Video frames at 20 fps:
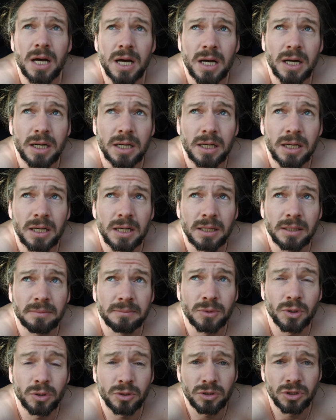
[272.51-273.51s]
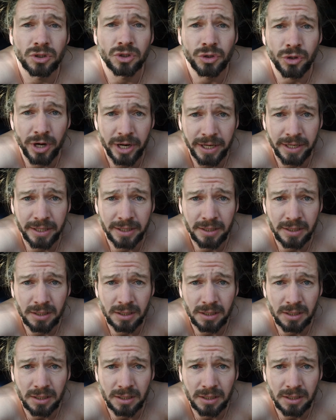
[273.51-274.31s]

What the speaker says: I am going to train.